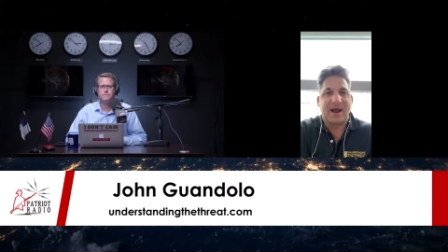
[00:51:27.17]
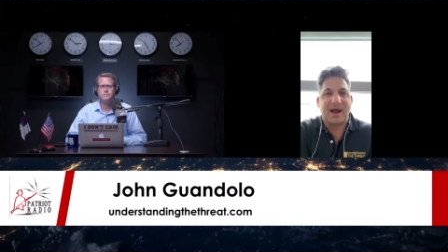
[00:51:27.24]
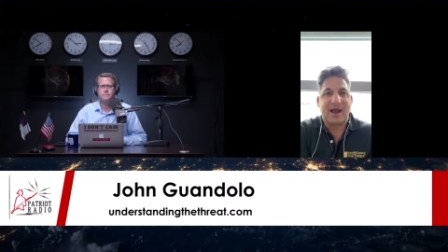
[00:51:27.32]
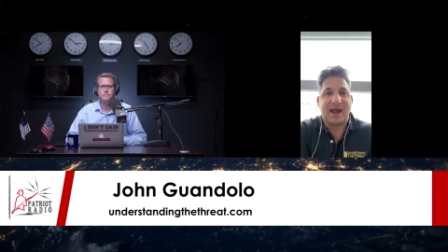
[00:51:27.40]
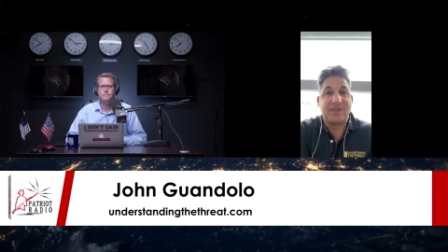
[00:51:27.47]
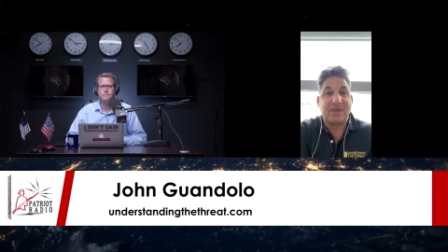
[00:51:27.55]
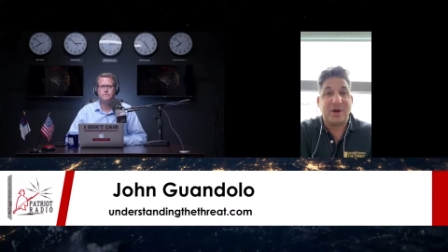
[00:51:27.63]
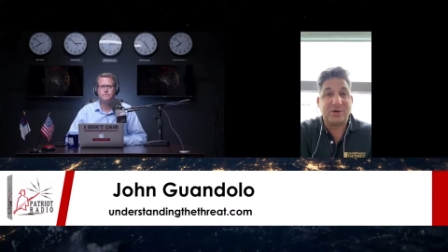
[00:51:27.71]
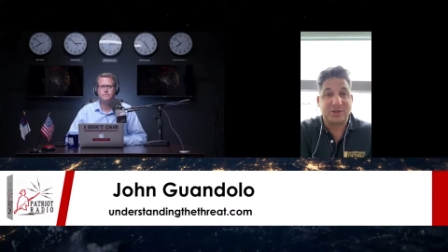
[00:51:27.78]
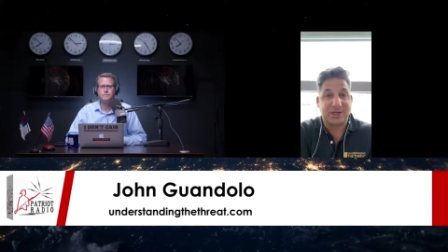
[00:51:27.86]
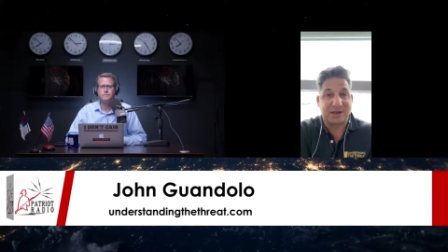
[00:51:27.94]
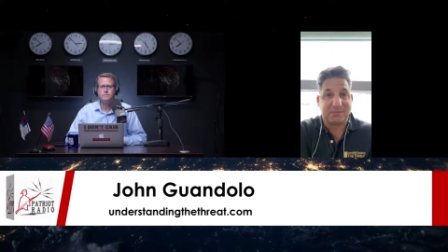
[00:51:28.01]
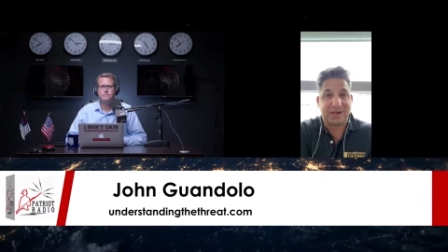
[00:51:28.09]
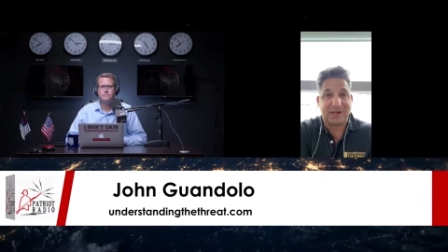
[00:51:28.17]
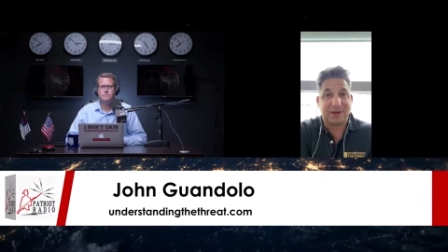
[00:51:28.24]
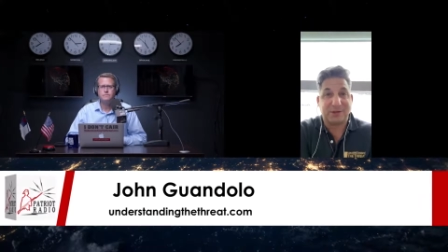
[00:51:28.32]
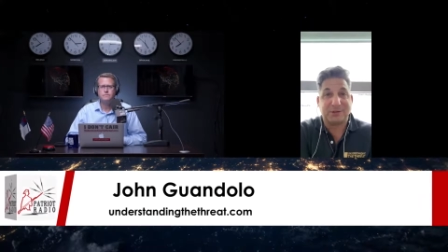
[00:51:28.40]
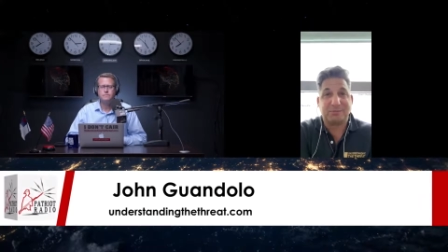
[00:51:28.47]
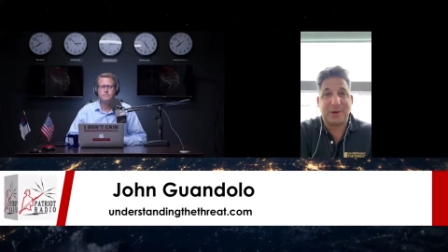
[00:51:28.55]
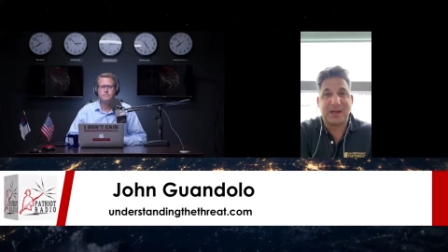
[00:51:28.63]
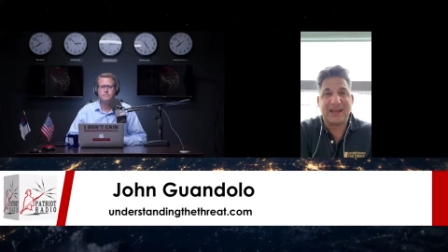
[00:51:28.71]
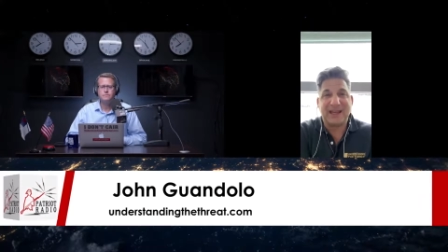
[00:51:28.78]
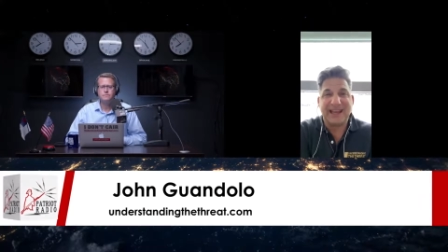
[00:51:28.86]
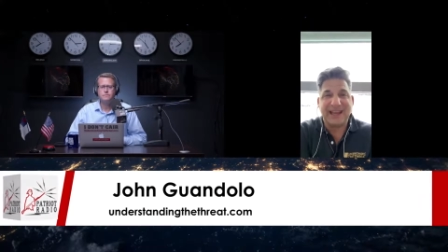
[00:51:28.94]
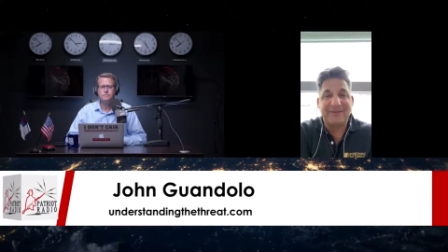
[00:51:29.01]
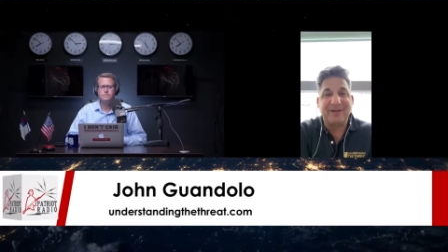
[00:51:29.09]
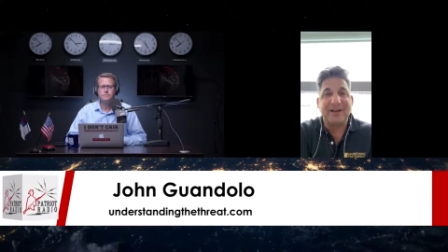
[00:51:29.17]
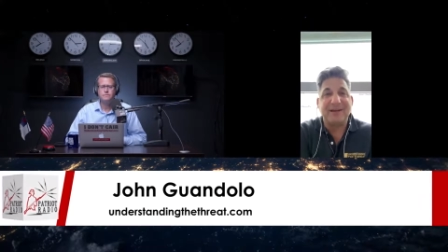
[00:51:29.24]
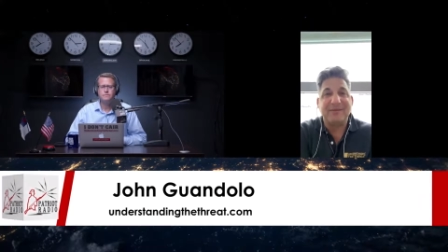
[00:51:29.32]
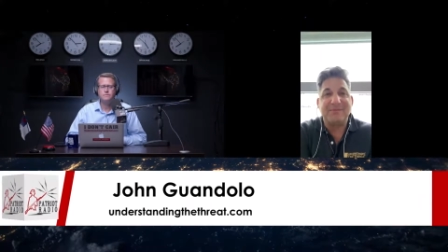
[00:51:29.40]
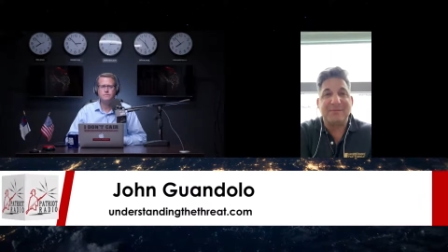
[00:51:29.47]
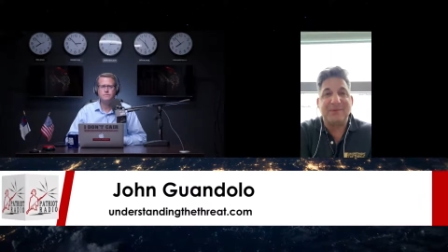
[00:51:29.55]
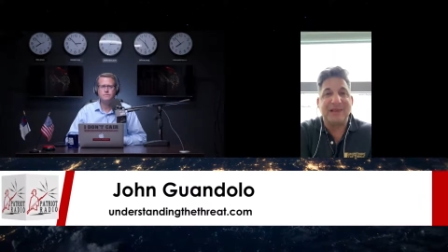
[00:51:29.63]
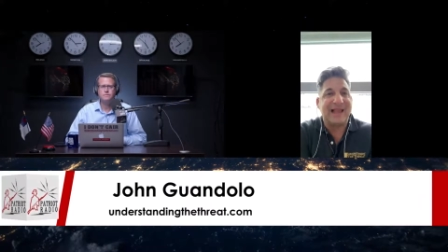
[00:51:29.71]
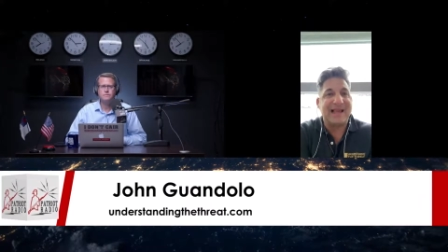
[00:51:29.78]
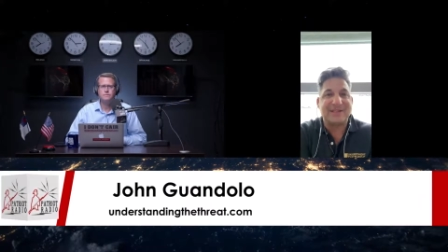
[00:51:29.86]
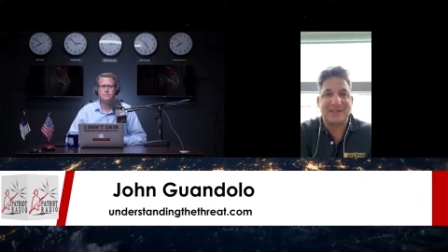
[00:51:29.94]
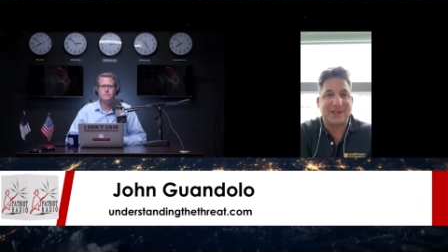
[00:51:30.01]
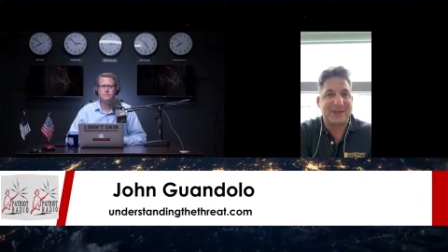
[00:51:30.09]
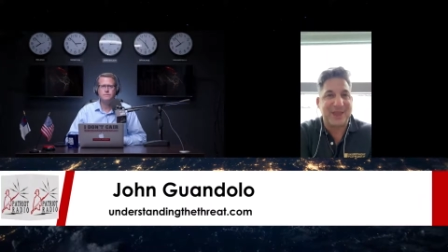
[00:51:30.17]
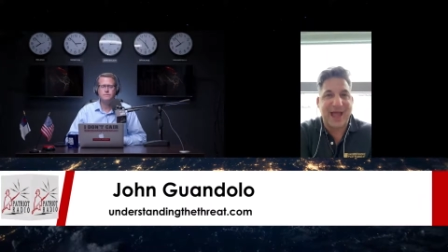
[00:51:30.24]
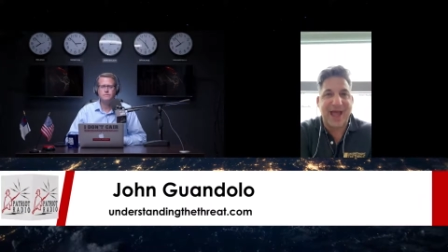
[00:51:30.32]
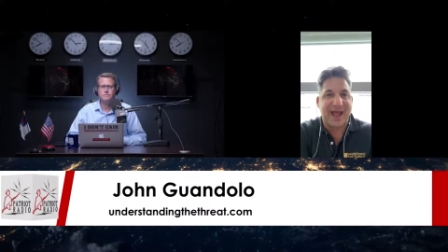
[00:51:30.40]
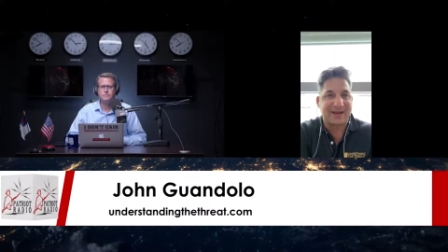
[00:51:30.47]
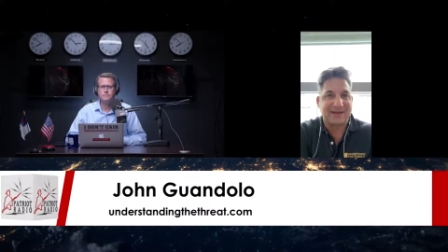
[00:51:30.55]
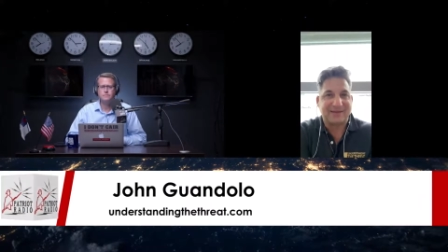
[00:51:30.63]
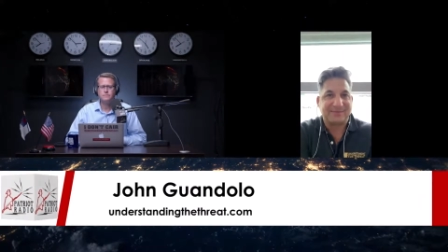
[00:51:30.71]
And those can be used. But even less than that,